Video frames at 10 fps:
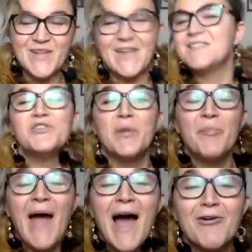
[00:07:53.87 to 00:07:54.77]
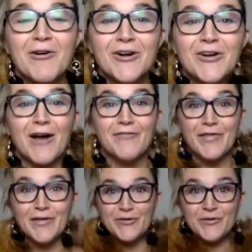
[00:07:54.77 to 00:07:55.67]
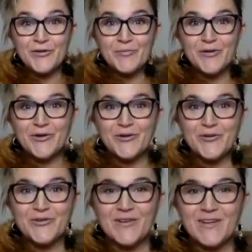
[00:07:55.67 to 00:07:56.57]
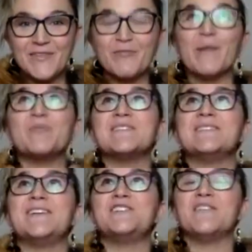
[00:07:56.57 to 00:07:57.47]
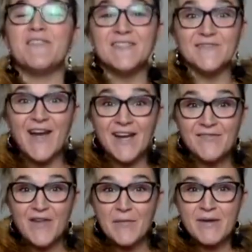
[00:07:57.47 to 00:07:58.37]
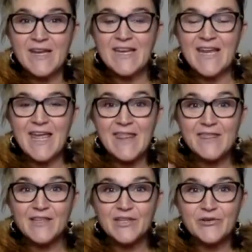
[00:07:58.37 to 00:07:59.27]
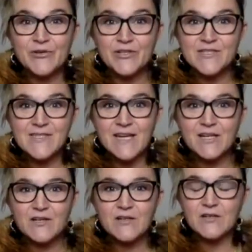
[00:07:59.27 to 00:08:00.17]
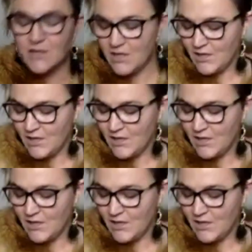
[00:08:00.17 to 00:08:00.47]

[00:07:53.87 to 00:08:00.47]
And to the power of the new moon, the representation of the divine feminine in the lunar cycle.